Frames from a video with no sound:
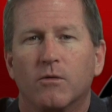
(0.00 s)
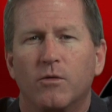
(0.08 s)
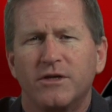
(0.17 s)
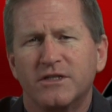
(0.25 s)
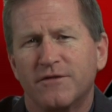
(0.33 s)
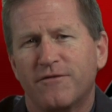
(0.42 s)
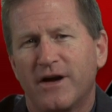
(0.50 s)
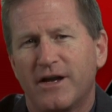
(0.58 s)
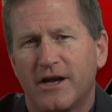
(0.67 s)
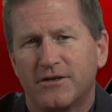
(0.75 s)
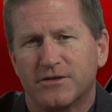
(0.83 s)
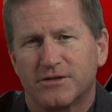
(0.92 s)
What is the
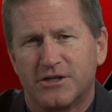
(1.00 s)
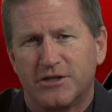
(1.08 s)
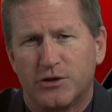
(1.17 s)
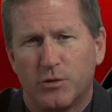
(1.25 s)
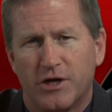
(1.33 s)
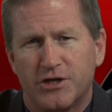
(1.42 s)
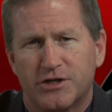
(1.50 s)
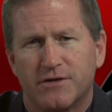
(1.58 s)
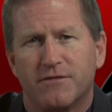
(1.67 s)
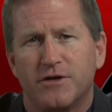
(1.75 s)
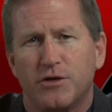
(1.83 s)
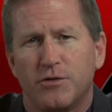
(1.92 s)
financial situation of the